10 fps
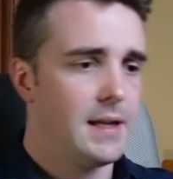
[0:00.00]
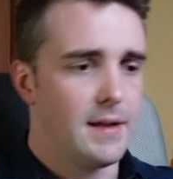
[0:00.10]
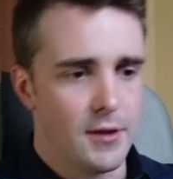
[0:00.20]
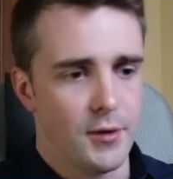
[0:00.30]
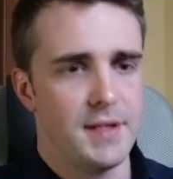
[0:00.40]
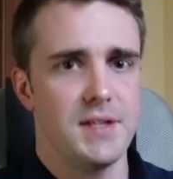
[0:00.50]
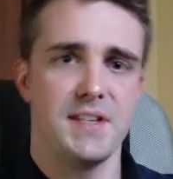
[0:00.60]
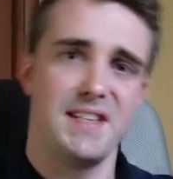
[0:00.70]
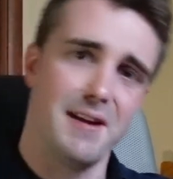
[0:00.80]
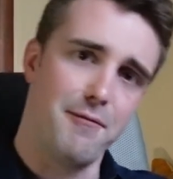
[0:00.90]
No, this
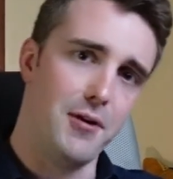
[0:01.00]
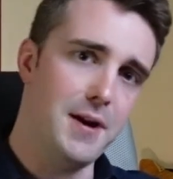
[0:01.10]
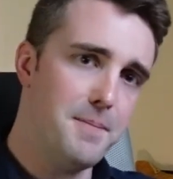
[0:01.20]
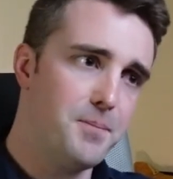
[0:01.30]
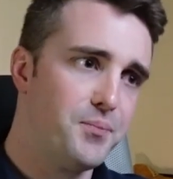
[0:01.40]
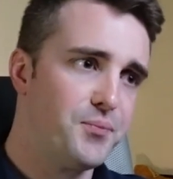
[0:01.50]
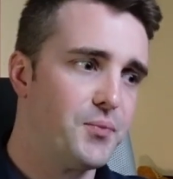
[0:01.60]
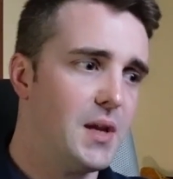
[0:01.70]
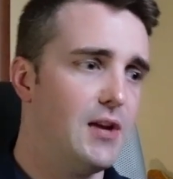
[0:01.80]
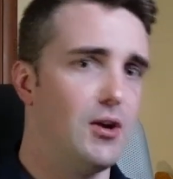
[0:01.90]
is different.
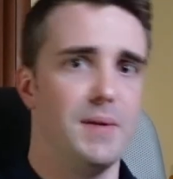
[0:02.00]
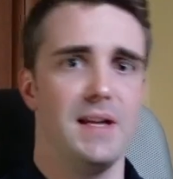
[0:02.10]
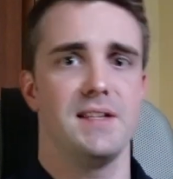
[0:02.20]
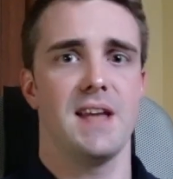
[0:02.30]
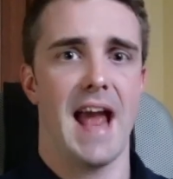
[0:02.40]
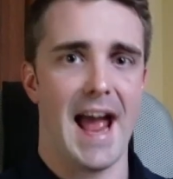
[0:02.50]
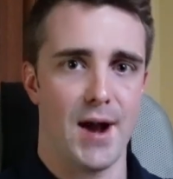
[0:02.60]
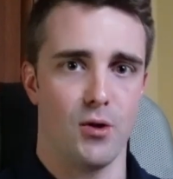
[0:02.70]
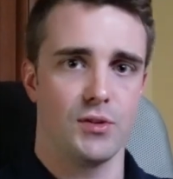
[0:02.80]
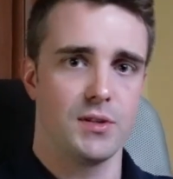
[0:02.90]
Here it means
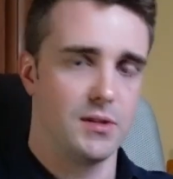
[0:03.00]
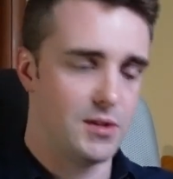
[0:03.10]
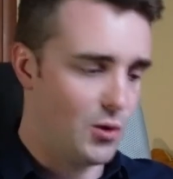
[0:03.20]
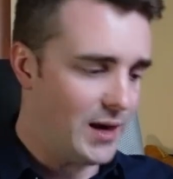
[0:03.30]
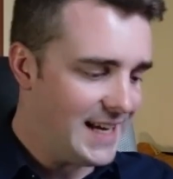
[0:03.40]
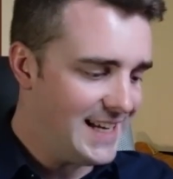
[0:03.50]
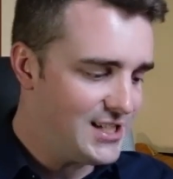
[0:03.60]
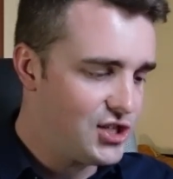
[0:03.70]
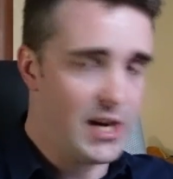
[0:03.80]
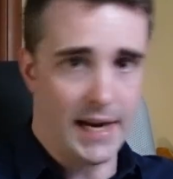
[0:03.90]
out. So
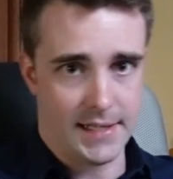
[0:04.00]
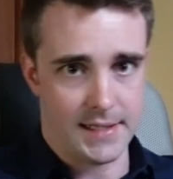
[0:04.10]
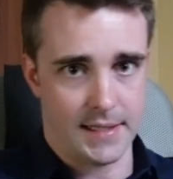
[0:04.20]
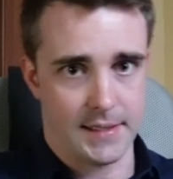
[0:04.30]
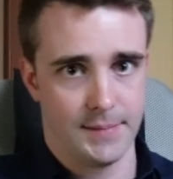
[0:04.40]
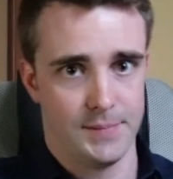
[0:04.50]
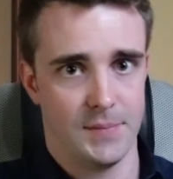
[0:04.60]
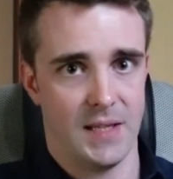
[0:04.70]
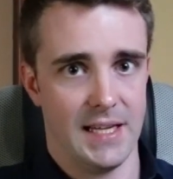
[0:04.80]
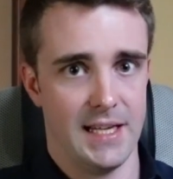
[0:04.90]
ejected.
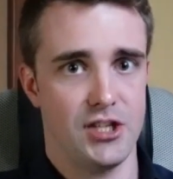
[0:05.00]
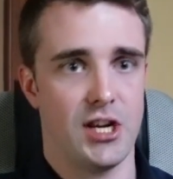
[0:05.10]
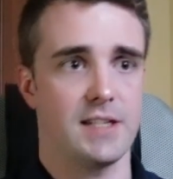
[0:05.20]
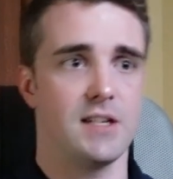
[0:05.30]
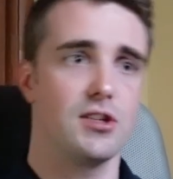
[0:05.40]
Ejected.